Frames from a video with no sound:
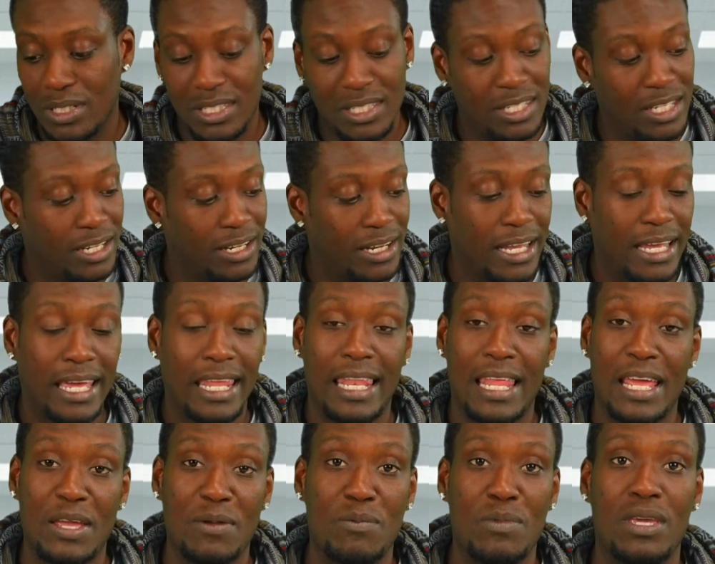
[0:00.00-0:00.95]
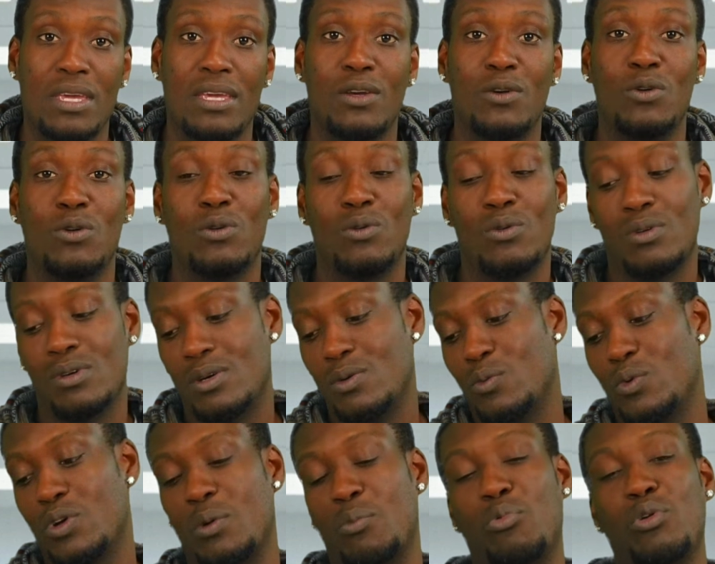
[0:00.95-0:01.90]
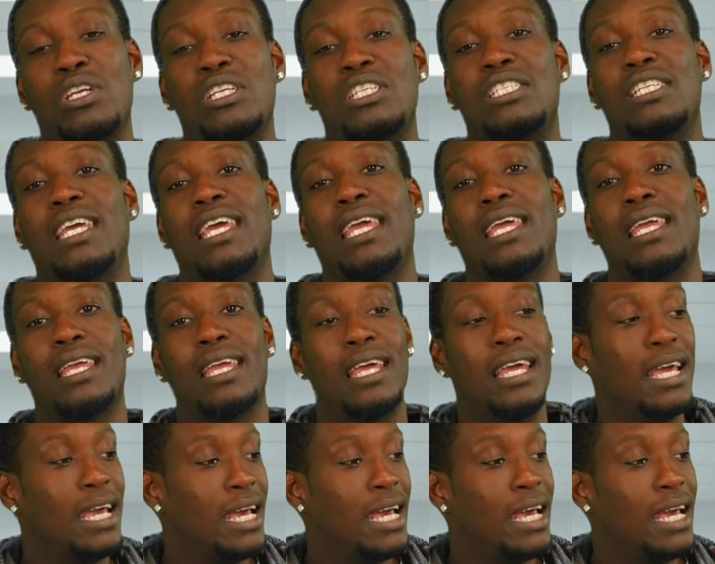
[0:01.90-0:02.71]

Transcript: a sneakerhead like me who would appreciate